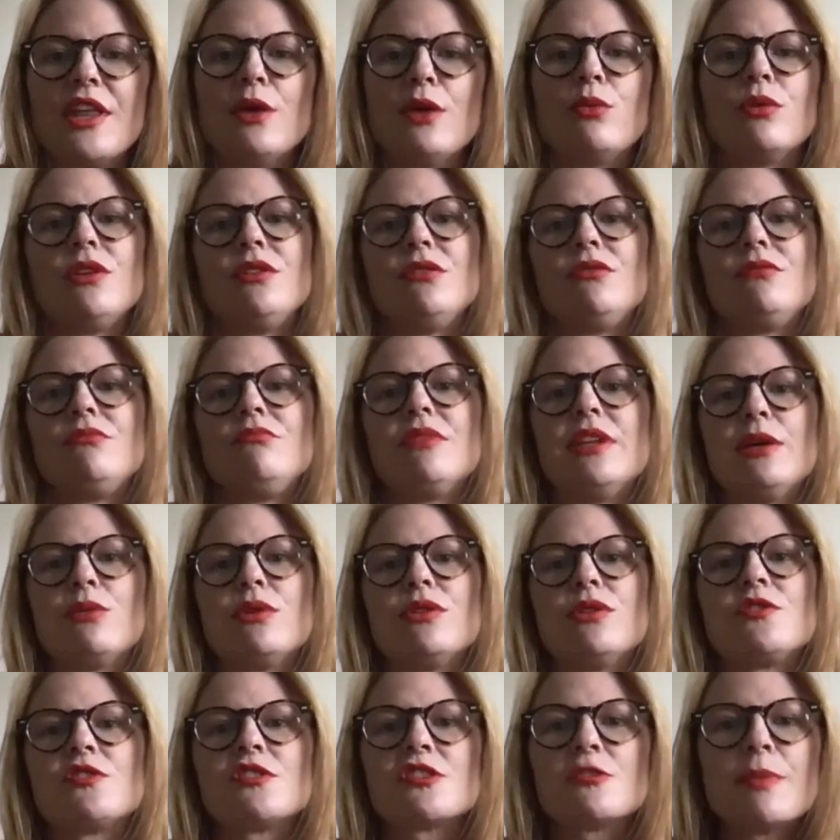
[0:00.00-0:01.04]

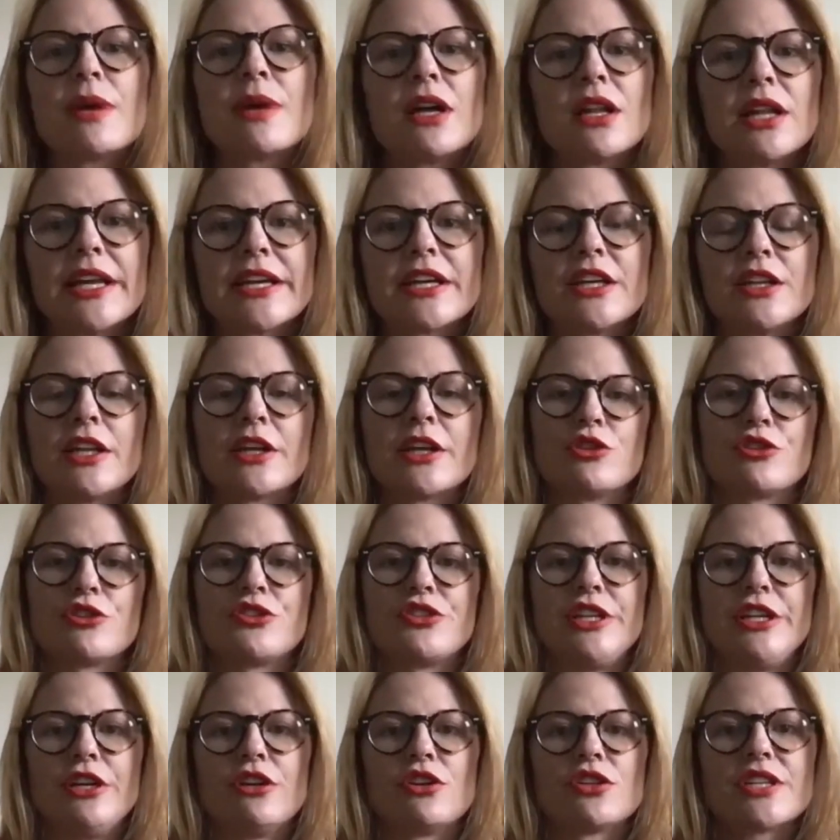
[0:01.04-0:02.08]
would smell like
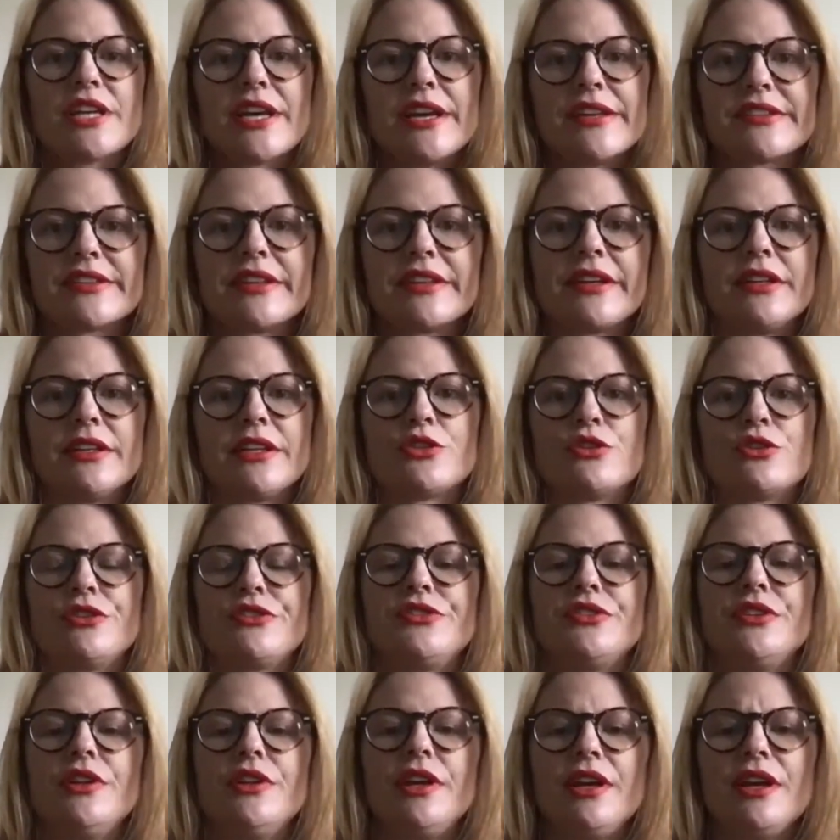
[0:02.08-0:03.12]
electricity or taste like
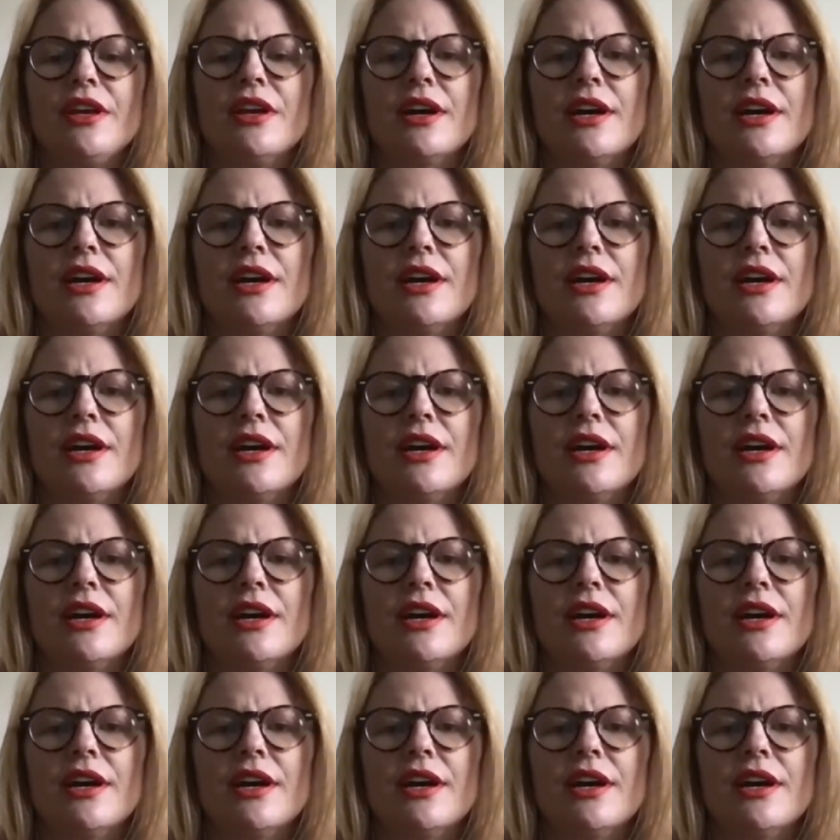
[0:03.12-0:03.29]
electricity.